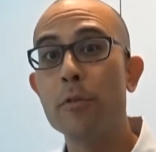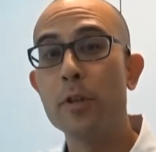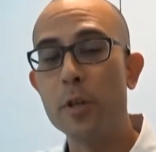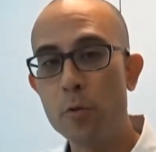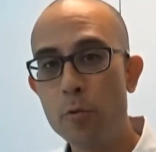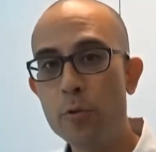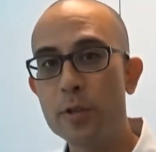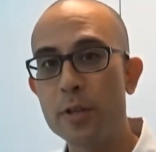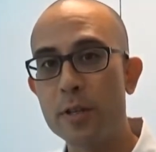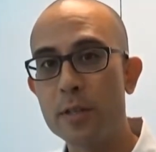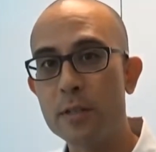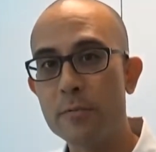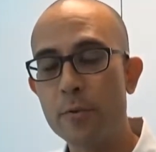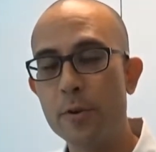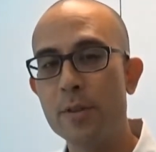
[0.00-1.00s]
the
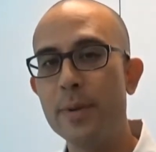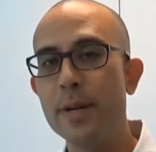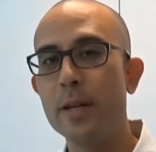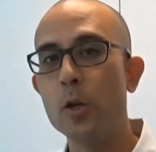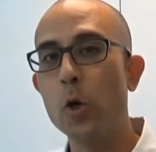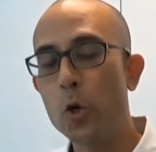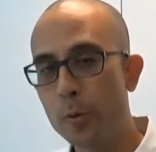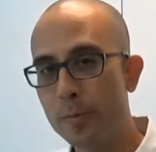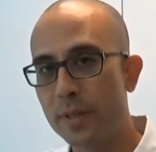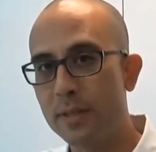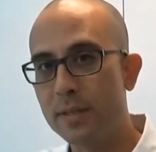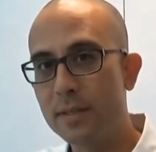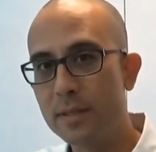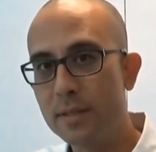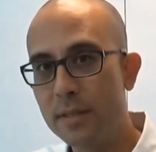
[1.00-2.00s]
users, for the building
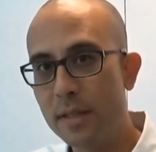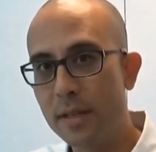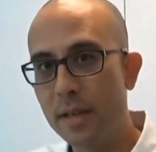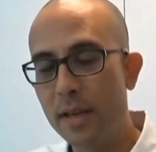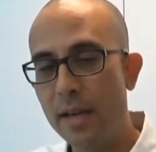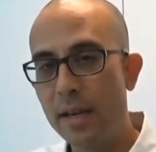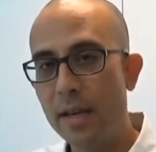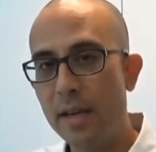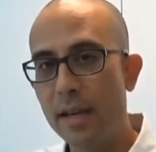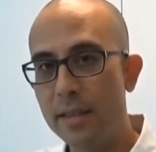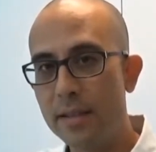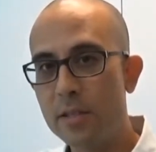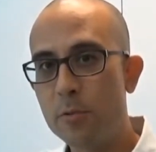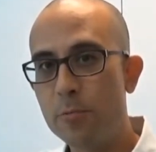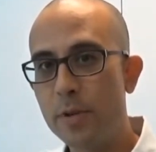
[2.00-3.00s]
occupants. And
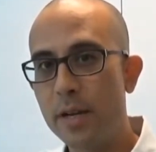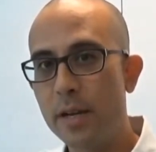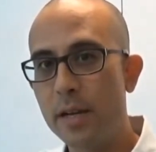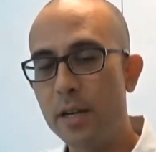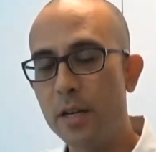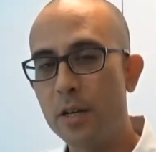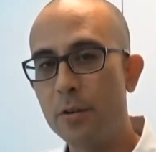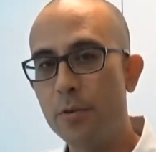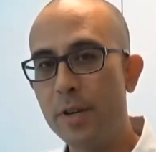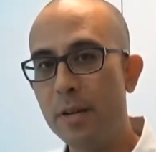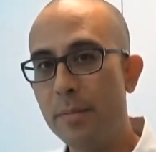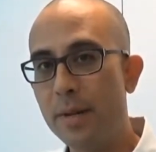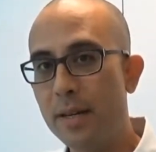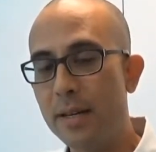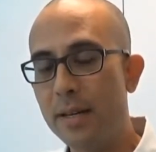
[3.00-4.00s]
this is where
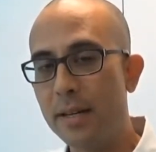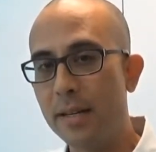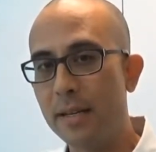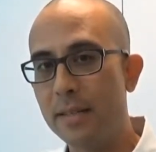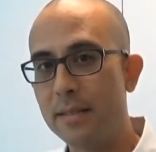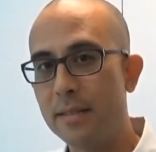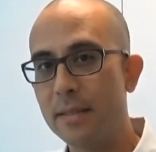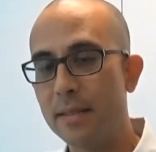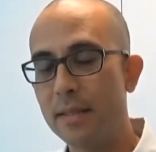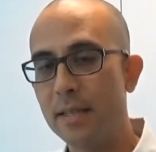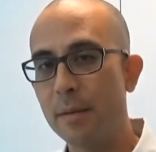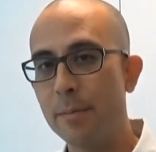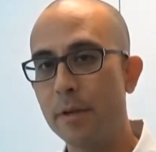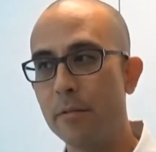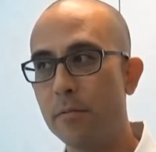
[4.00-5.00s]
green buildings
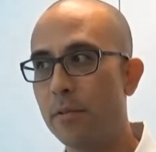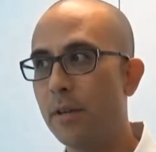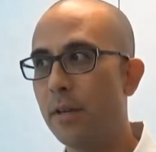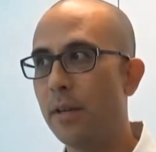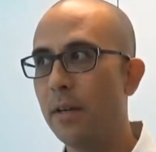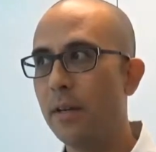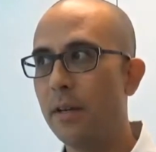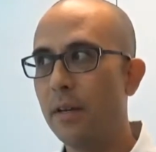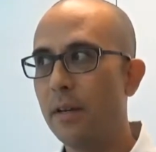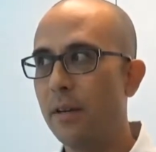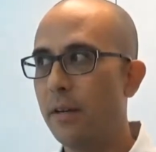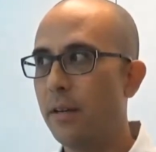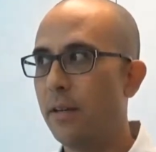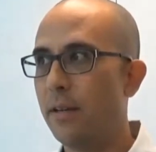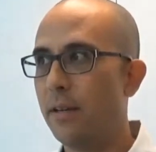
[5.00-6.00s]
come in
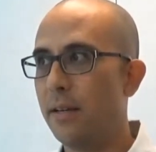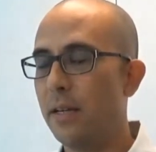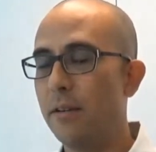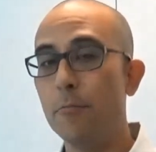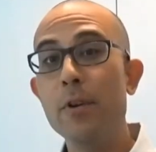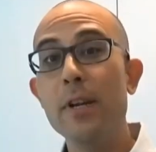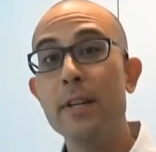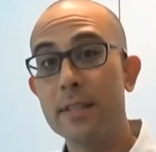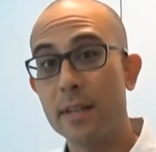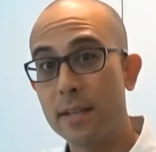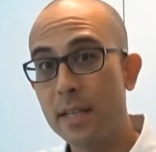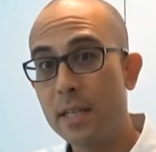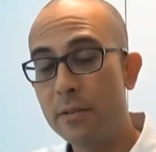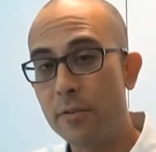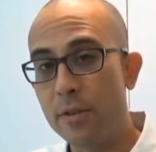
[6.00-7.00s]
really
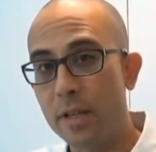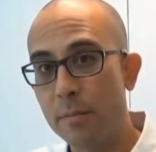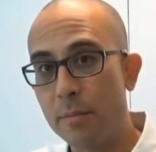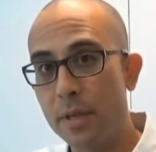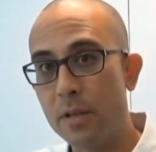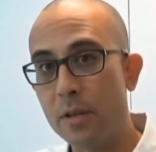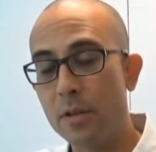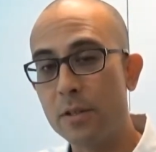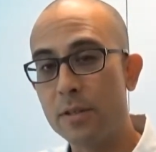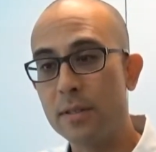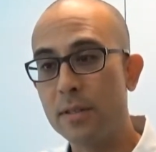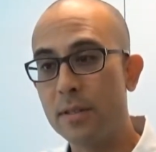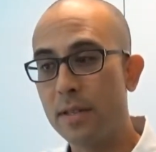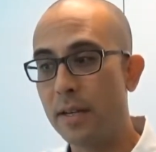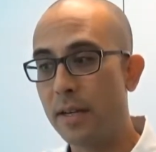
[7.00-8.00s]
successfully,
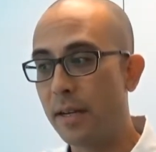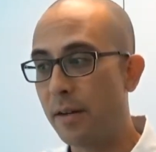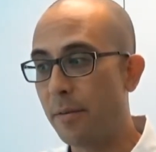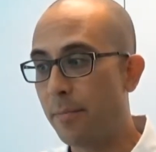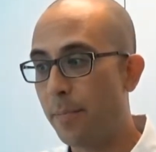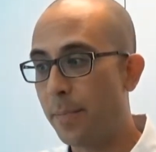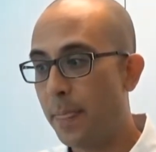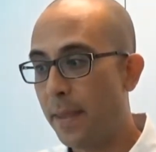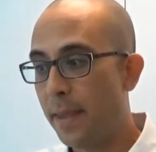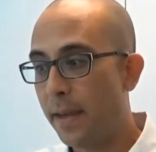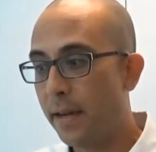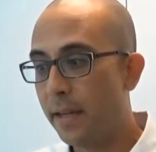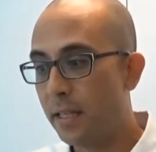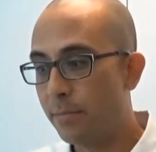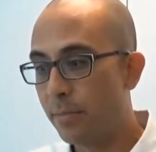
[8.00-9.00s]
because
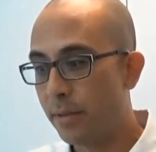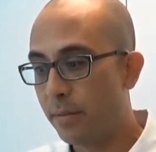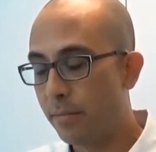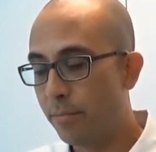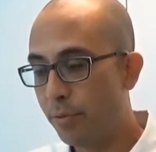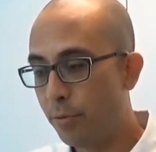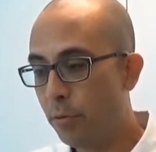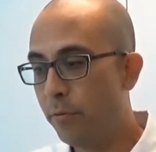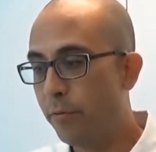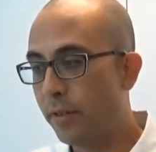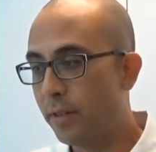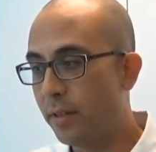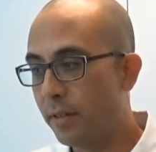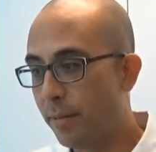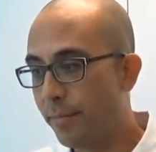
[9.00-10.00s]
it's been
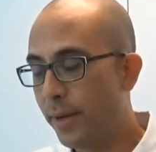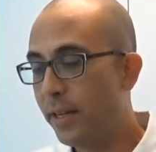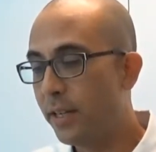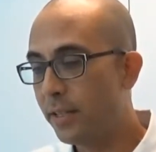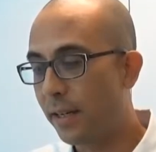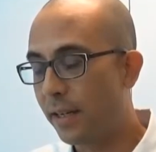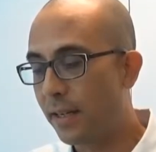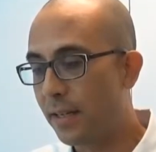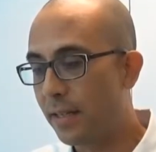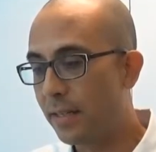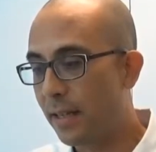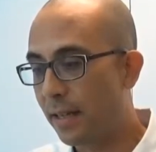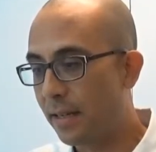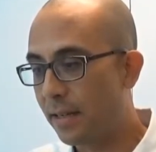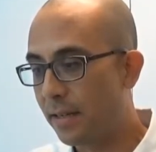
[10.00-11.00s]
proven in many studies
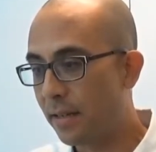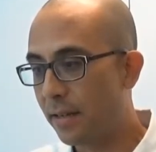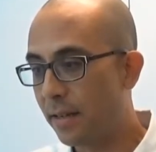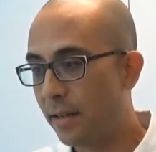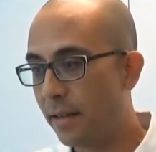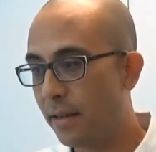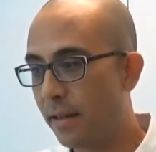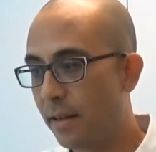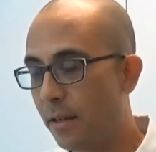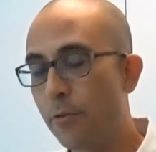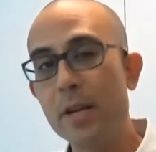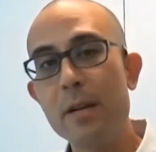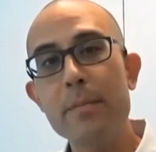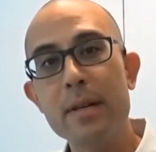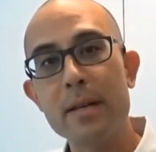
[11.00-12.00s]
that
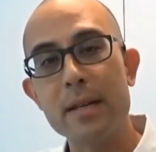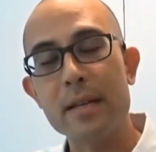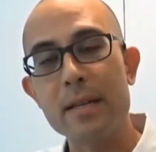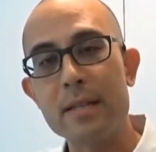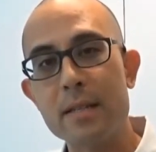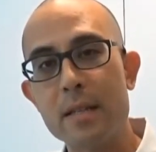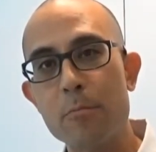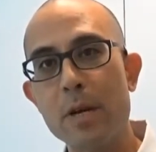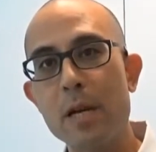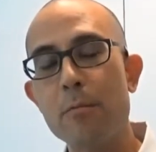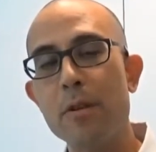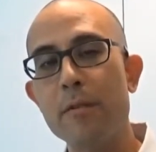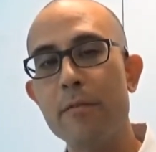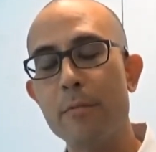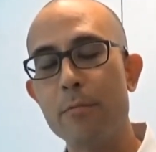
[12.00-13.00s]
green buildings, the way
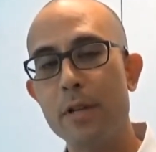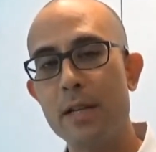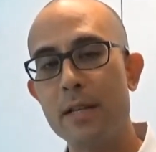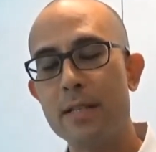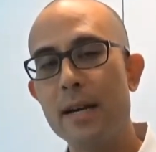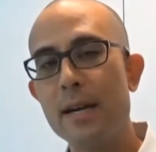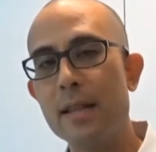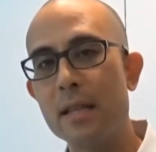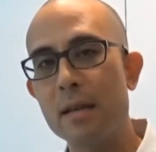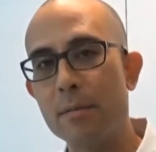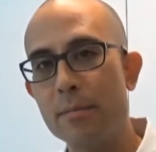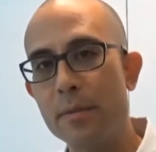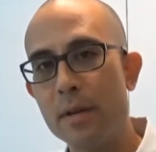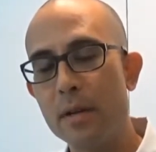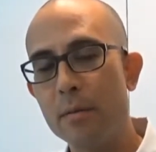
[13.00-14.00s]
we design
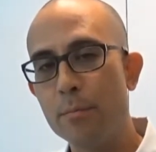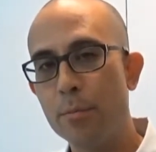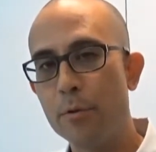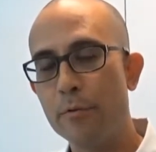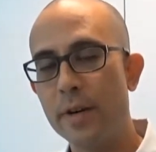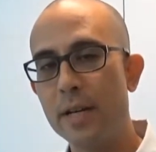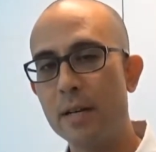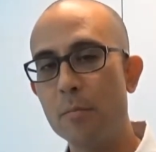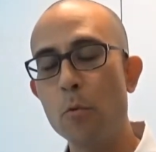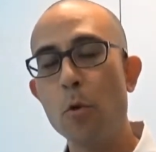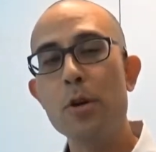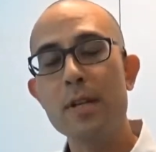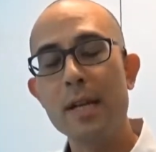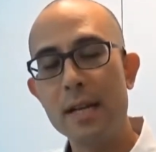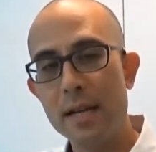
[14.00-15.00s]
them, provide
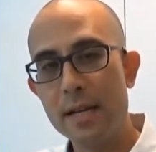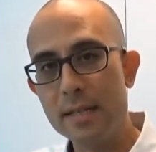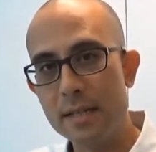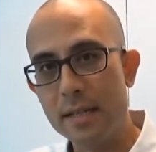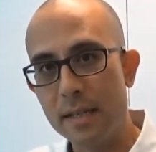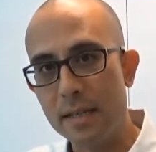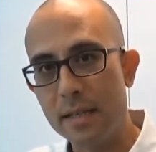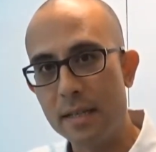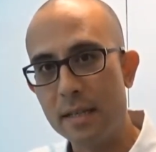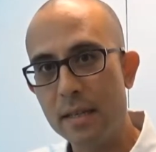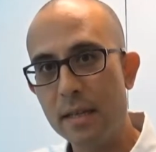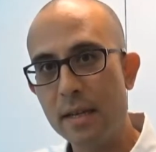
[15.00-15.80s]
more daylighting,